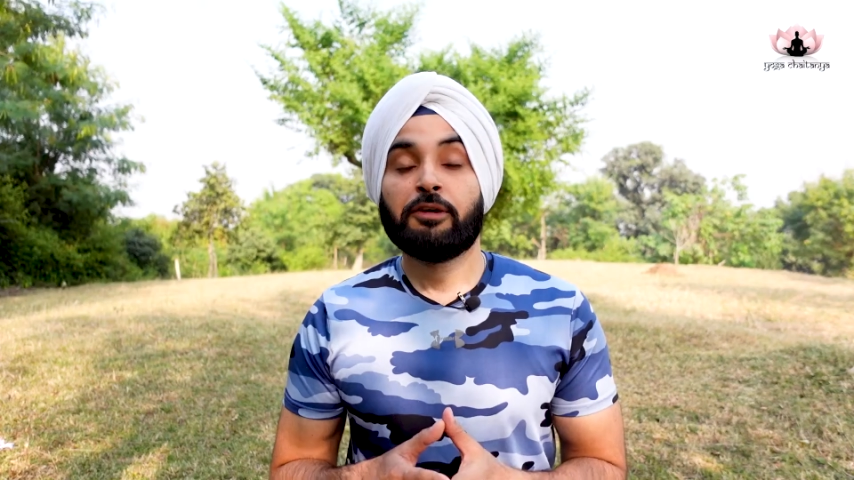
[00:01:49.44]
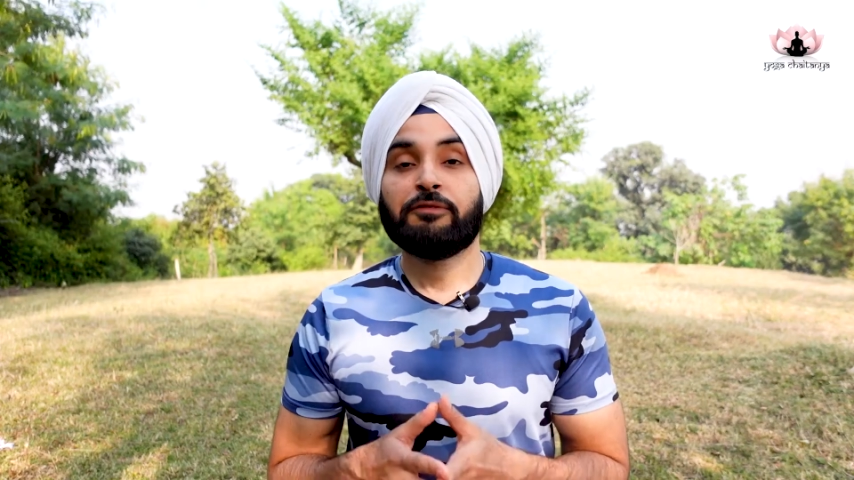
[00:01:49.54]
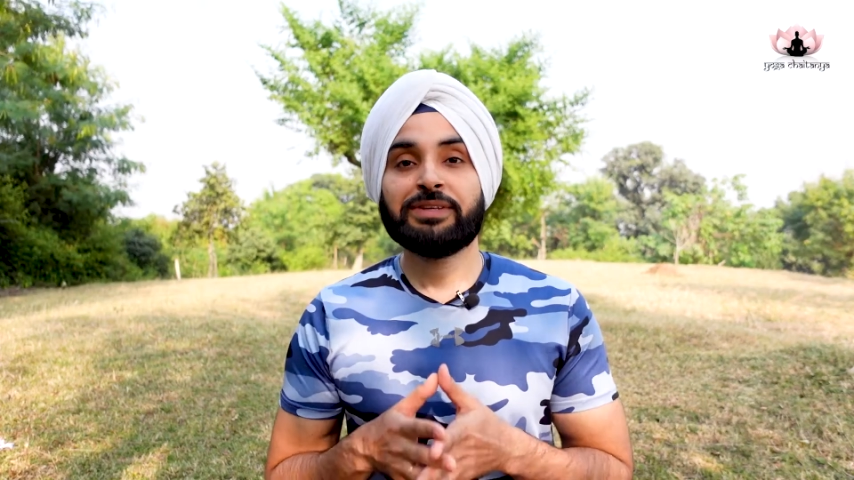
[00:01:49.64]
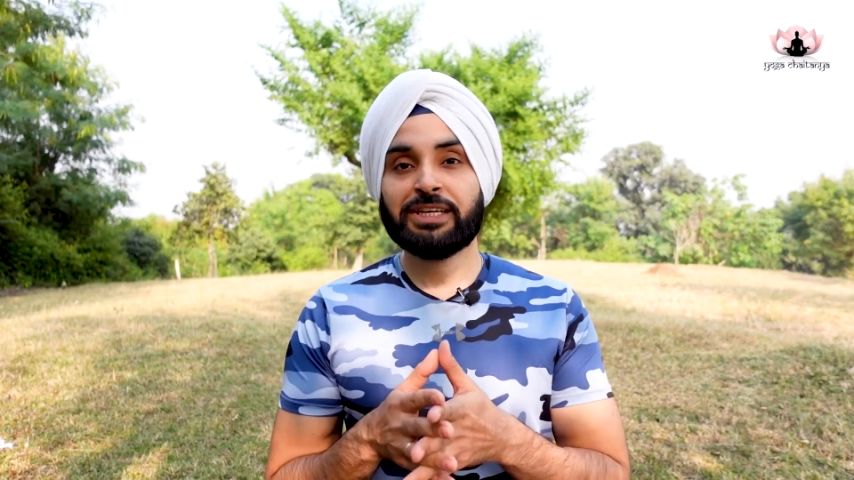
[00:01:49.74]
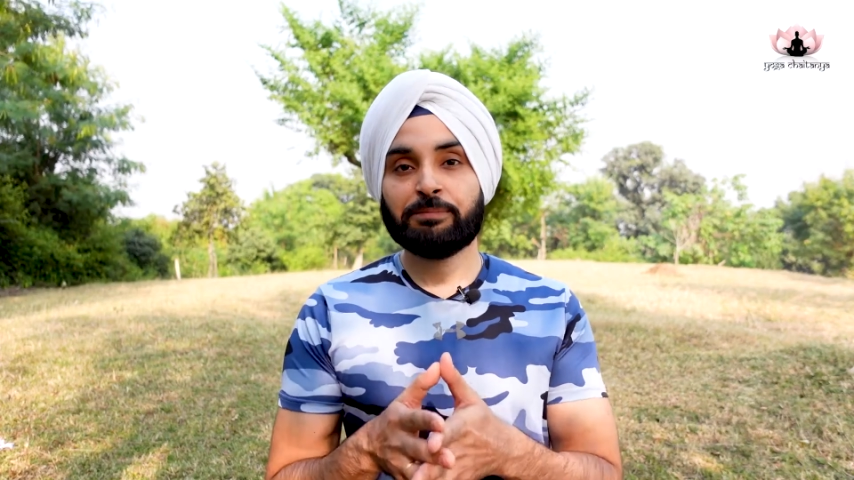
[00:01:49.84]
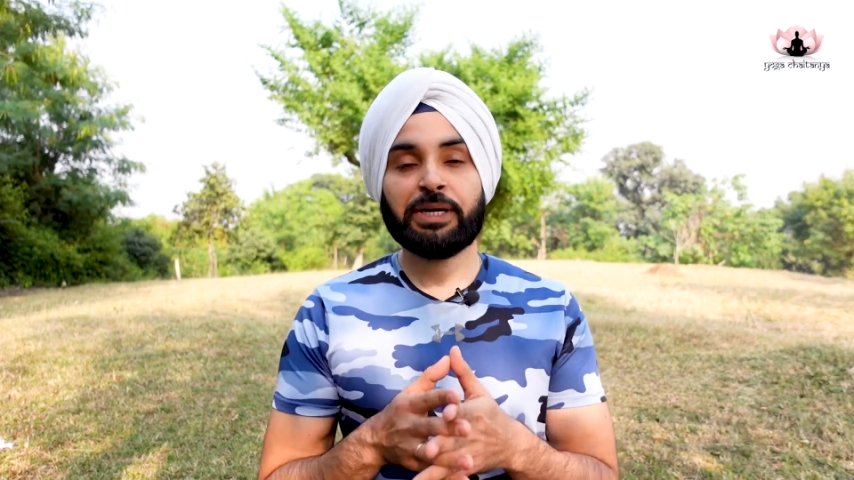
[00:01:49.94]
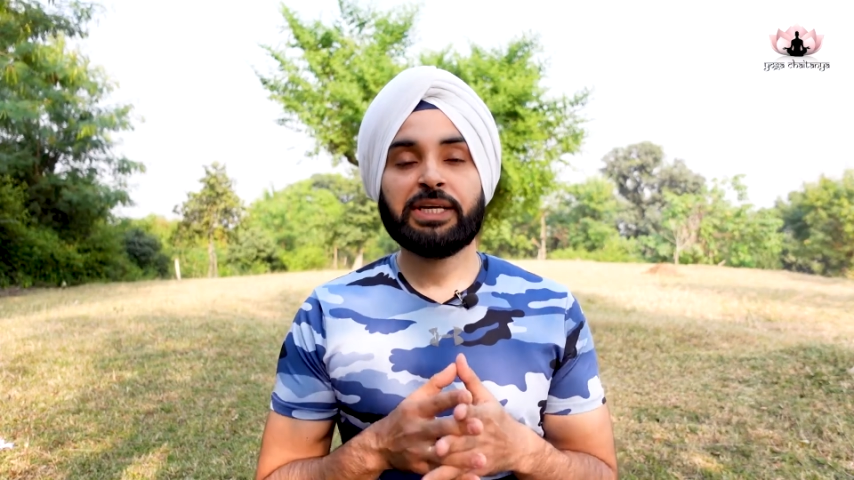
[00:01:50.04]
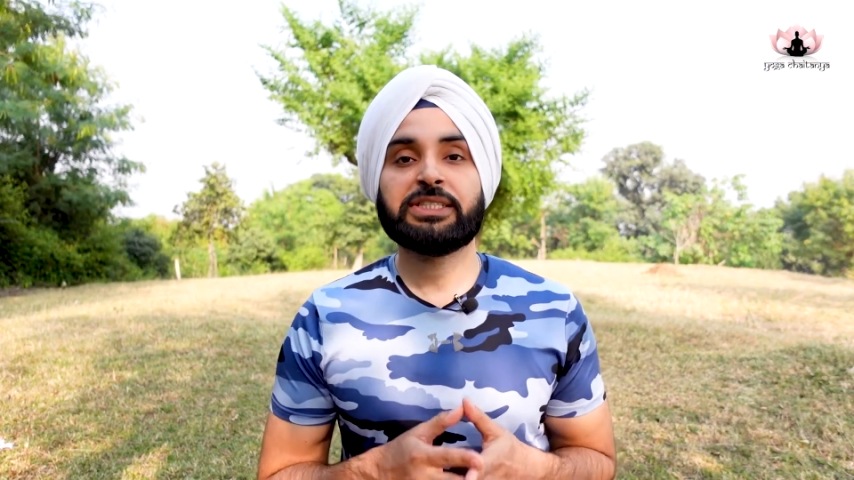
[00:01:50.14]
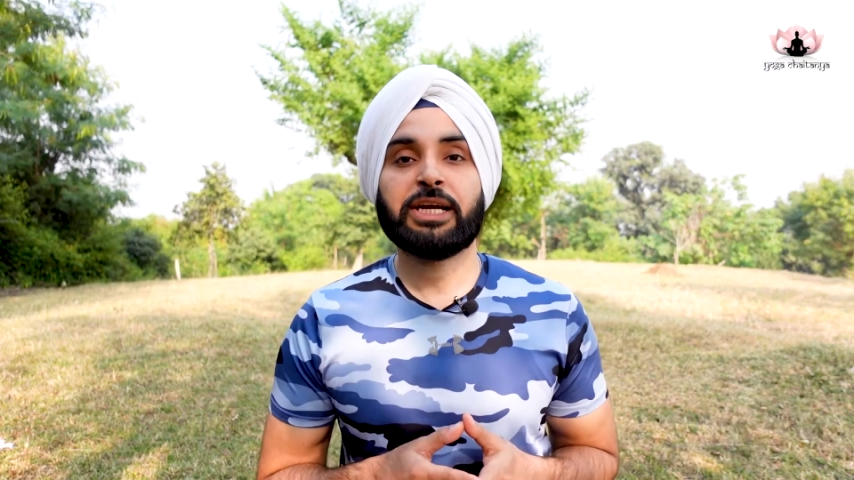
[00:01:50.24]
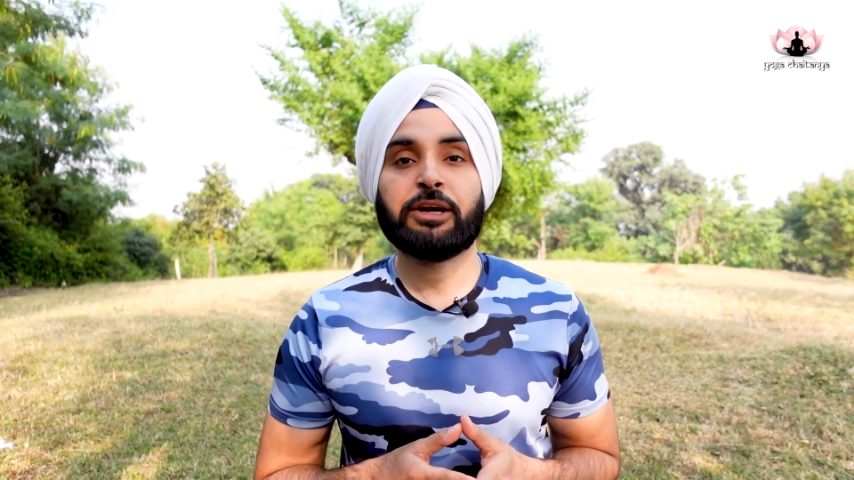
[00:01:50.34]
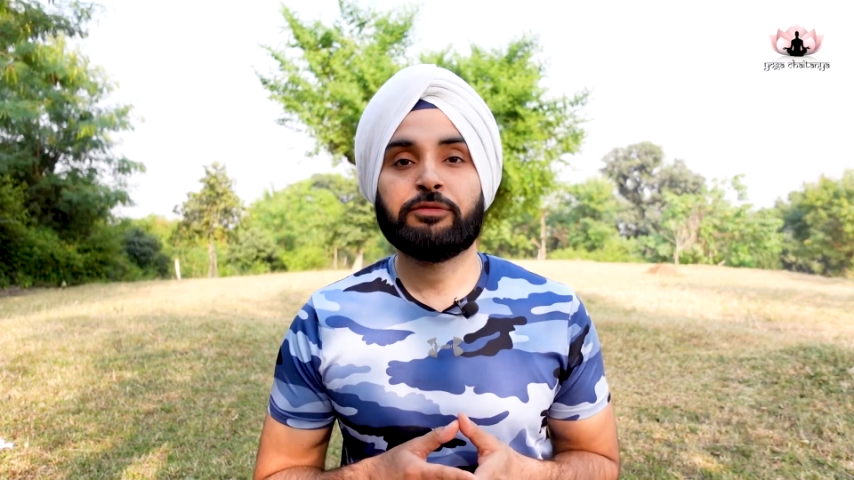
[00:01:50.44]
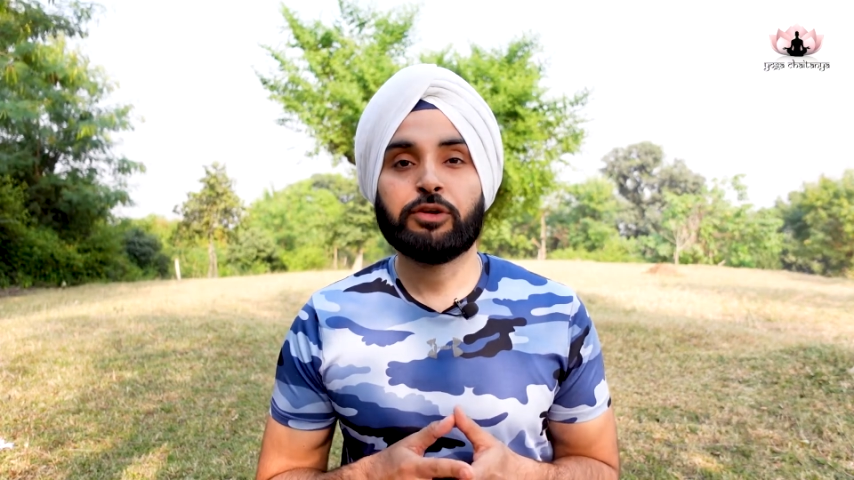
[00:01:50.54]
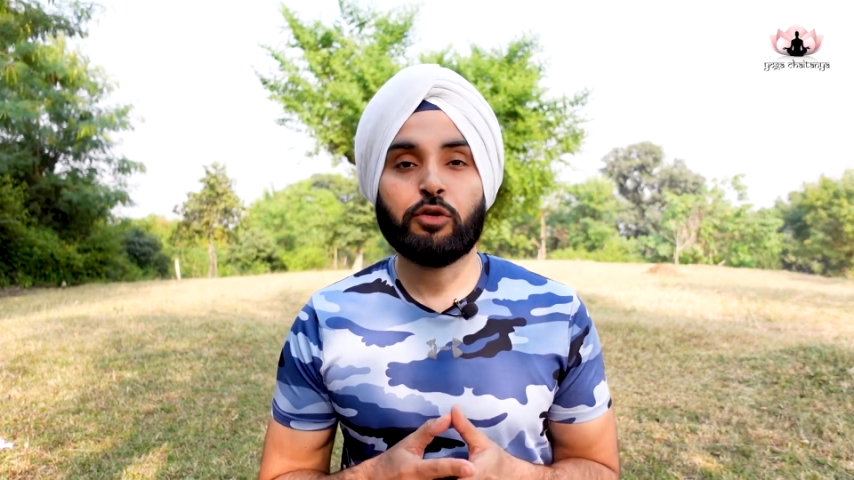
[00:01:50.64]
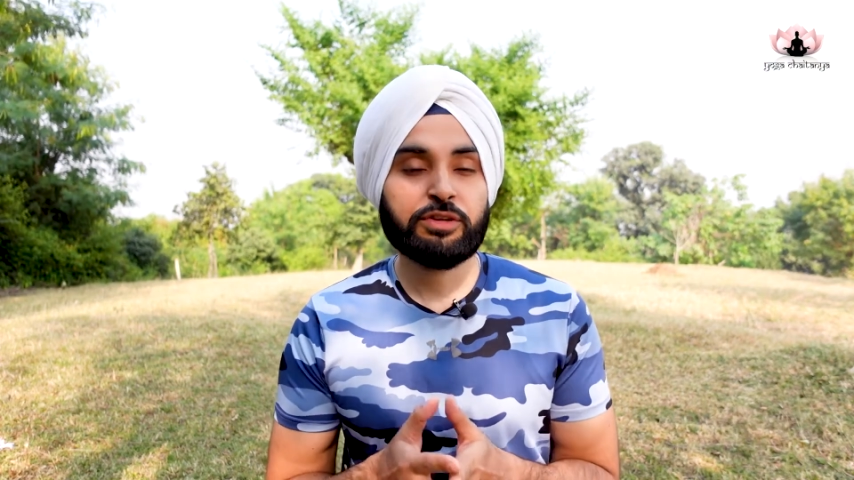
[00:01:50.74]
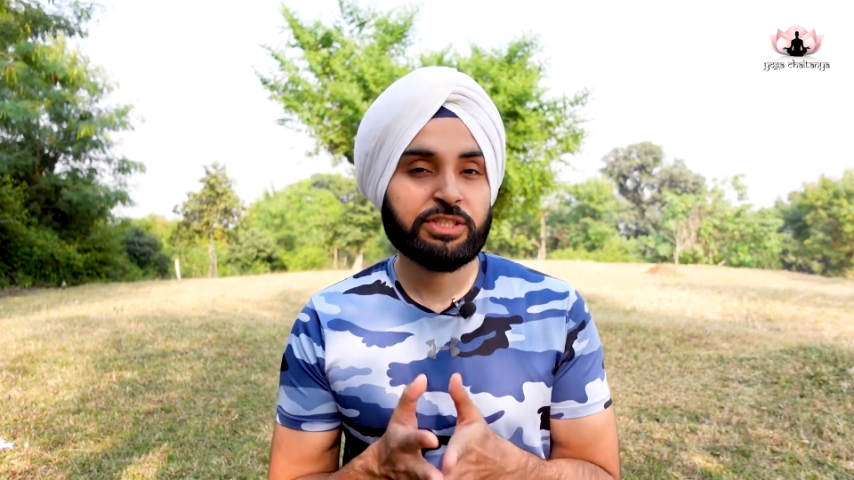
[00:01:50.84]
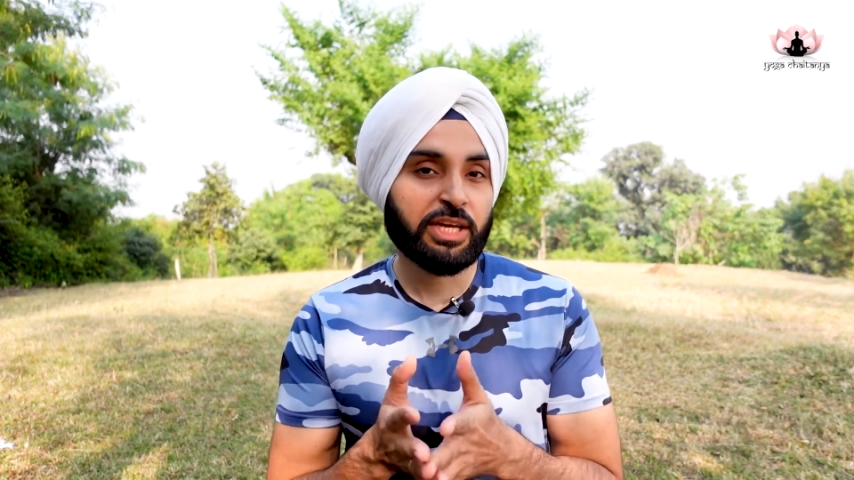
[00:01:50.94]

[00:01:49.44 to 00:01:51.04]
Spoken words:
When somebody is dead, we often